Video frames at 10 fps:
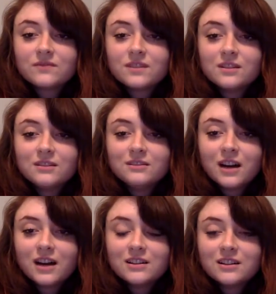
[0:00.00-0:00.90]
You do
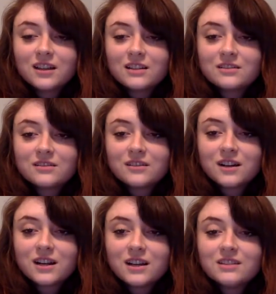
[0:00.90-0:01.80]
not know that
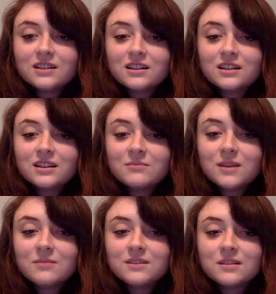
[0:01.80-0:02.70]
story.
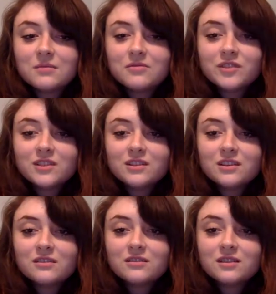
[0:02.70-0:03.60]
Maybe some of you
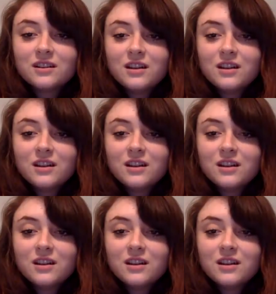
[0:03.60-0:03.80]
do.